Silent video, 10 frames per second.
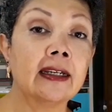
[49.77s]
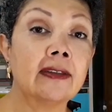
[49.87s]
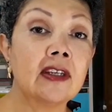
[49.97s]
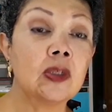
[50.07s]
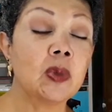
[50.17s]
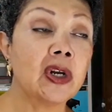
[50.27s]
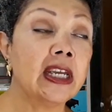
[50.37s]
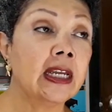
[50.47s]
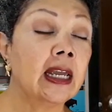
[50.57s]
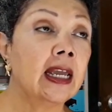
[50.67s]
this
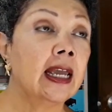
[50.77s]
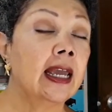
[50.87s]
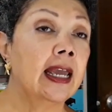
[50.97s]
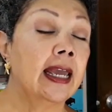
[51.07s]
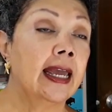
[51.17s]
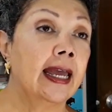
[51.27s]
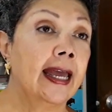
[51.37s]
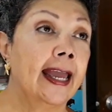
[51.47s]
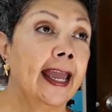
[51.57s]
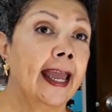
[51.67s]
morning.
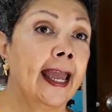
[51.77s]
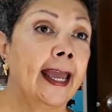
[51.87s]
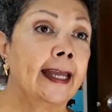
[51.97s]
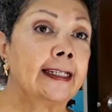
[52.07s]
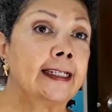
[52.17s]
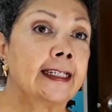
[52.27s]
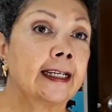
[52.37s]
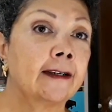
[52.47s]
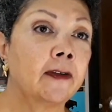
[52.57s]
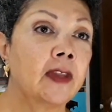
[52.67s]
And
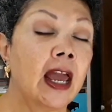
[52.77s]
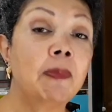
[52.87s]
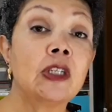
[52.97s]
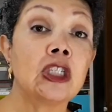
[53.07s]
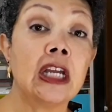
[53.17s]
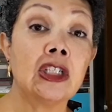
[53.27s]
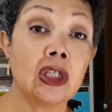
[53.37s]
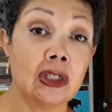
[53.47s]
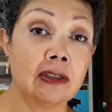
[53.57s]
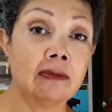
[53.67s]

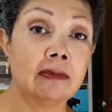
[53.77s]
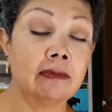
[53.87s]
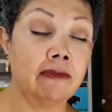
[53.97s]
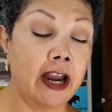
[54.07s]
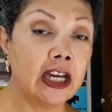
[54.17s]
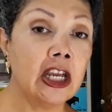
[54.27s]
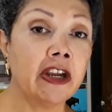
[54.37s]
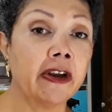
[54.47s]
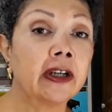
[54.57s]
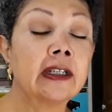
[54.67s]
epicenter right
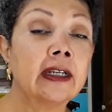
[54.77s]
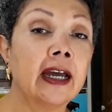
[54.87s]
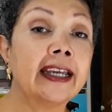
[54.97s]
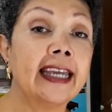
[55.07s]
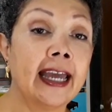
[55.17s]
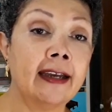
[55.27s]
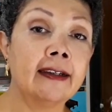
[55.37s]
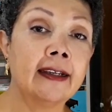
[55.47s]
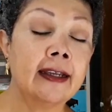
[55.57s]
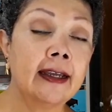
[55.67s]
here again
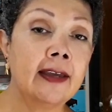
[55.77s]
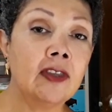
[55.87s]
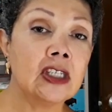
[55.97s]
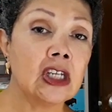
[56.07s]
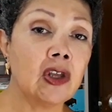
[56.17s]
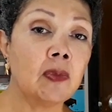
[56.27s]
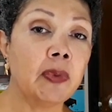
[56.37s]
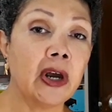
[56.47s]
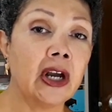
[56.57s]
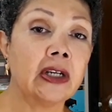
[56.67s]
in the southern
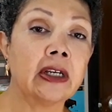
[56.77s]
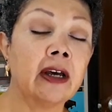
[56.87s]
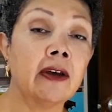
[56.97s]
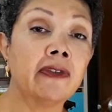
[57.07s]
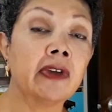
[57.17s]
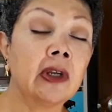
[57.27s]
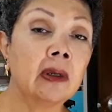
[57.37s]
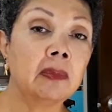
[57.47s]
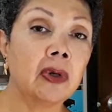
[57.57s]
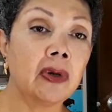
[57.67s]
part of
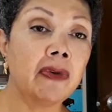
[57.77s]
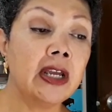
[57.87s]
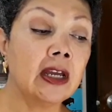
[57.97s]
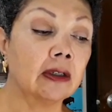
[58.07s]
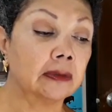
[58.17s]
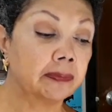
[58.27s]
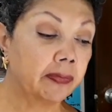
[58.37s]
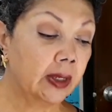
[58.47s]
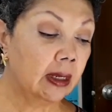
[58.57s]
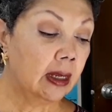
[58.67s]
Puerto Rico.
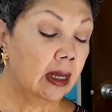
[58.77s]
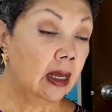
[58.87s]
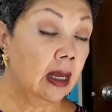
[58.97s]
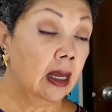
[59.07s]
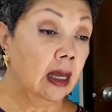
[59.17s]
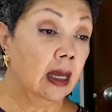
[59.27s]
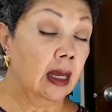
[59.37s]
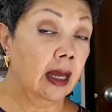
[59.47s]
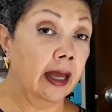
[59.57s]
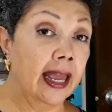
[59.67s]

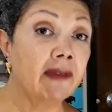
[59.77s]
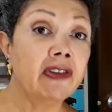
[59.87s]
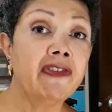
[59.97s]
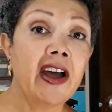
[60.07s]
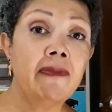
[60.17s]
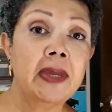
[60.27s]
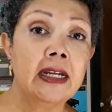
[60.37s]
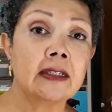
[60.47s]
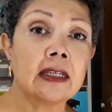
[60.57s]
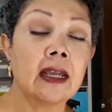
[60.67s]
Every 5
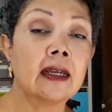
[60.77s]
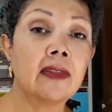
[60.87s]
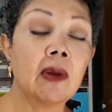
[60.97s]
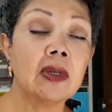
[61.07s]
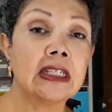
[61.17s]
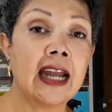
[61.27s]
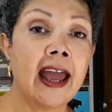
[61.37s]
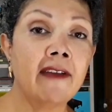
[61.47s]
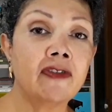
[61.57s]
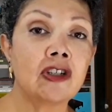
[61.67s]
minutes there was an
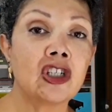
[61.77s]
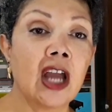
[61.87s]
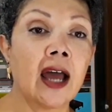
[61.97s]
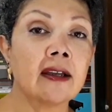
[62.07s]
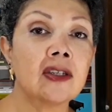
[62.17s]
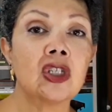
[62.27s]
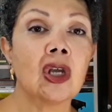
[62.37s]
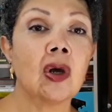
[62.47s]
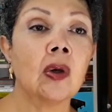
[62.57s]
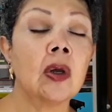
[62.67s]
aftershock,
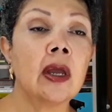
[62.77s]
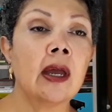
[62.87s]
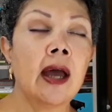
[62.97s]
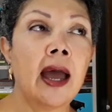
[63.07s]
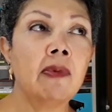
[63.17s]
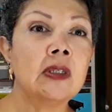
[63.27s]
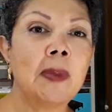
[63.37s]
so I was